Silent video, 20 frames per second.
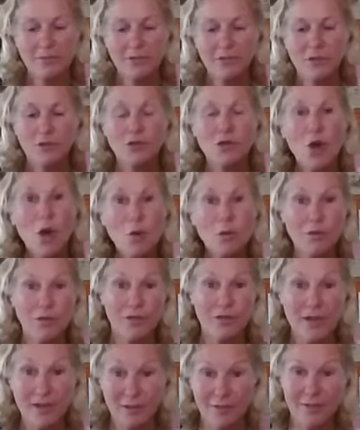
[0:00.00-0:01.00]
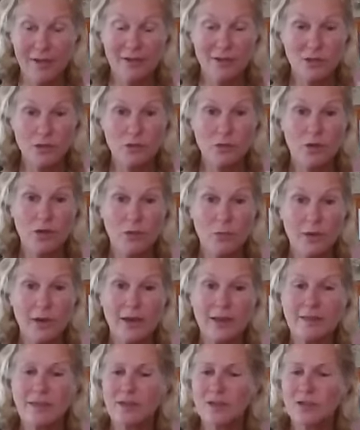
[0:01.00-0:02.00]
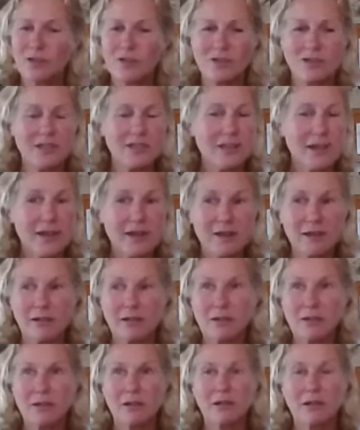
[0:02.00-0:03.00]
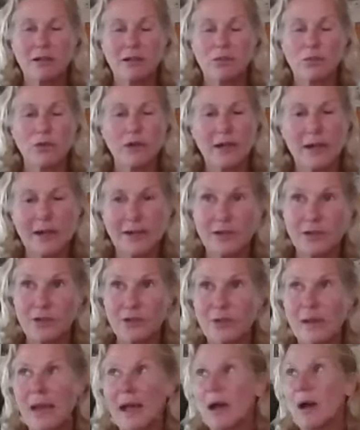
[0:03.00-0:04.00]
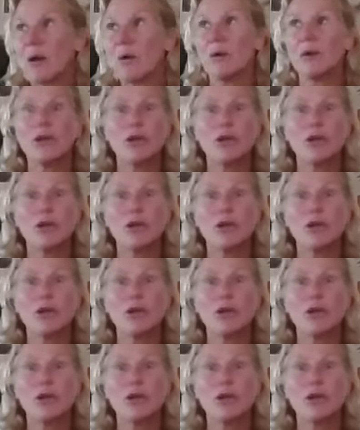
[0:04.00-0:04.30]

you don't think things through all the way, and then you're just like, oh, what did I do now?